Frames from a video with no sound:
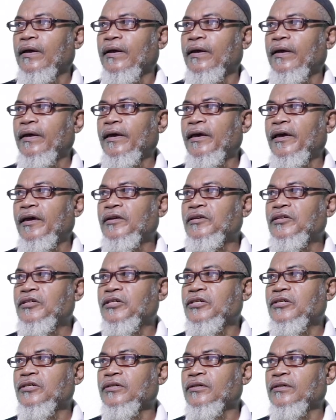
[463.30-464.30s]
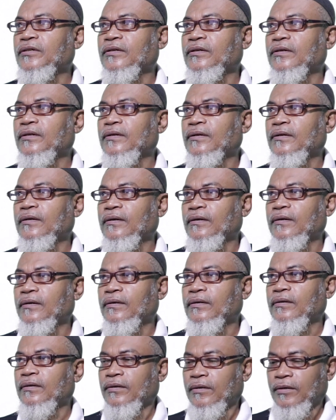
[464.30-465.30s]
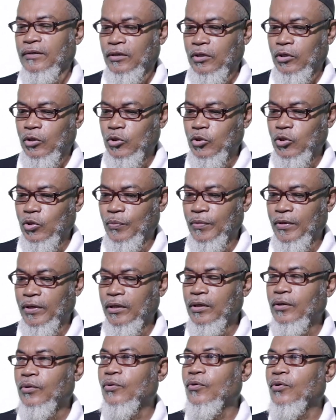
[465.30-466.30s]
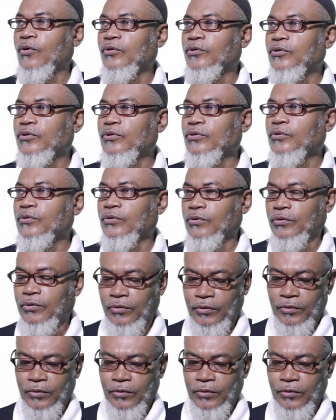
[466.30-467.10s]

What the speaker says: age should be equal to,